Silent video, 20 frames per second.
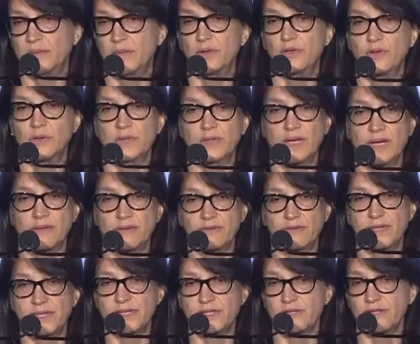you do a lot of
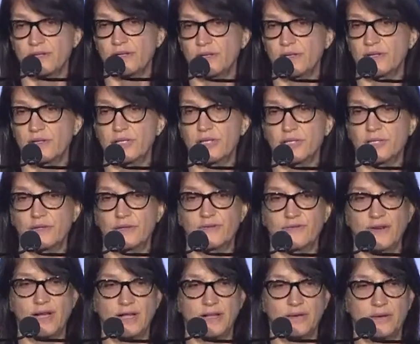research, you
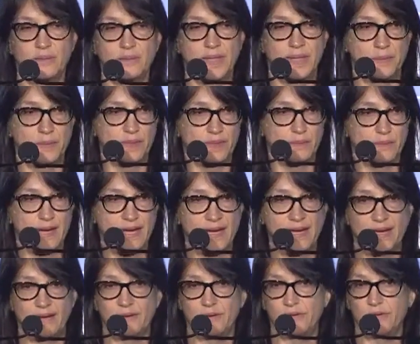follow people
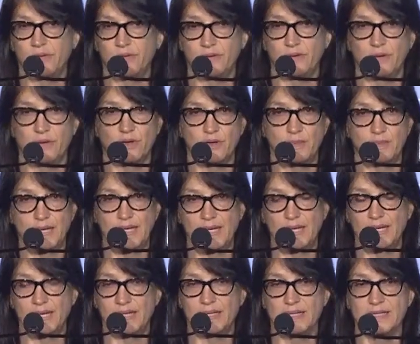around, you go to
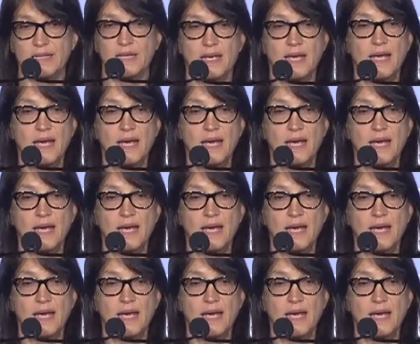meetings,